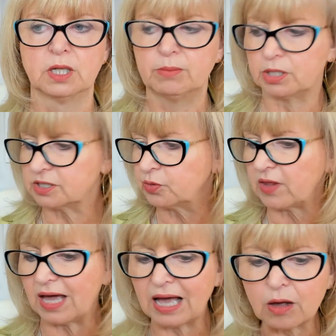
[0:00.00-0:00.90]
Because
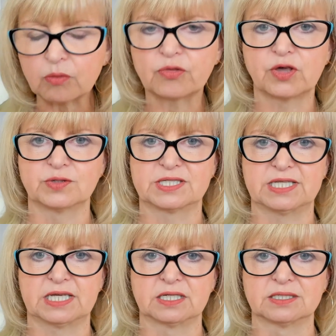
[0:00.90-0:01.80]
without those
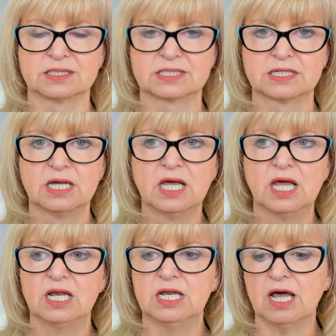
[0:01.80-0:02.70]
things,
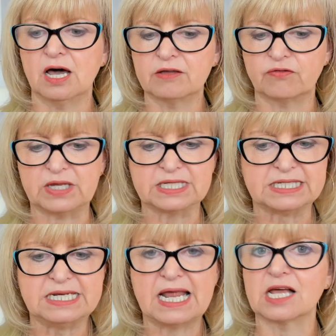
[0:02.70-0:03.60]
life
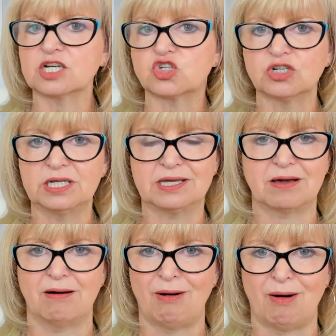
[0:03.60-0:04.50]
is naturally
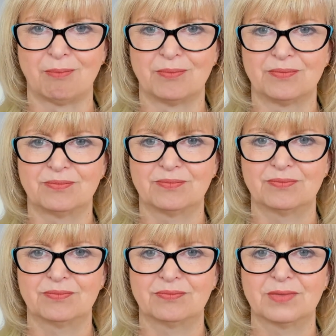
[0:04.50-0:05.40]
calm
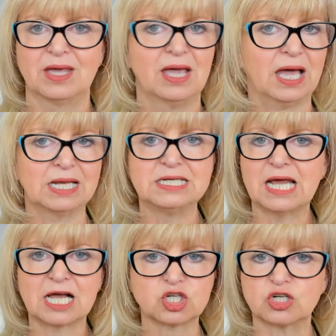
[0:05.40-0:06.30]
and
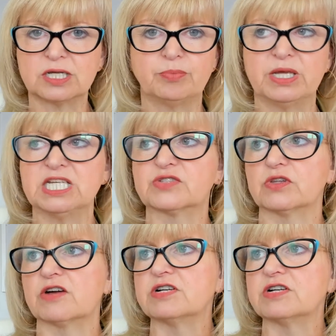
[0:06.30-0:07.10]
naturally peaceful.